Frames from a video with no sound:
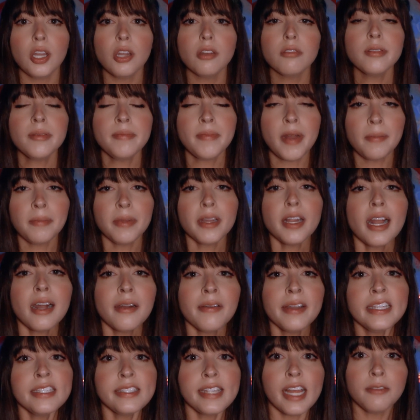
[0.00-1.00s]
Remember how
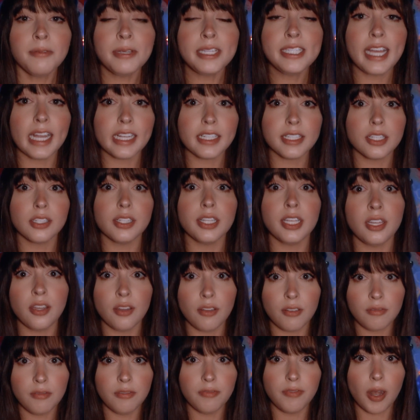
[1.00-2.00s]
I said we
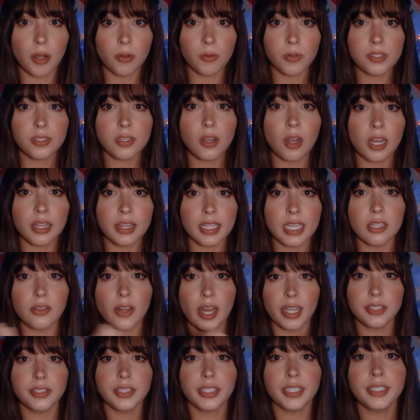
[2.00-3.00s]
technically vote on the
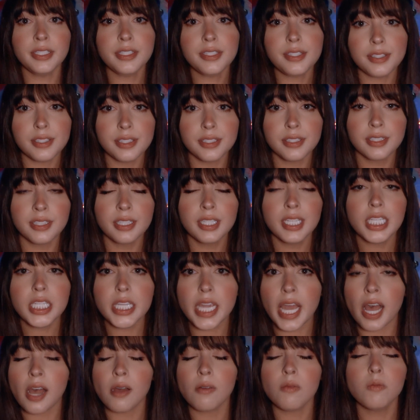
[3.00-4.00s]
electors?
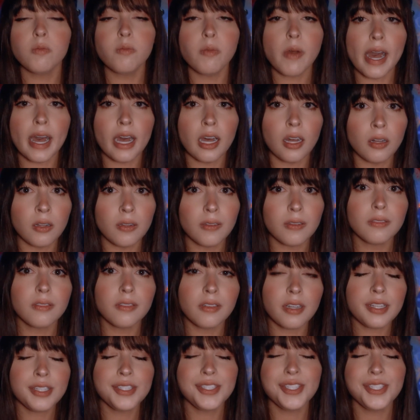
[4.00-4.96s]
Yeah, well, a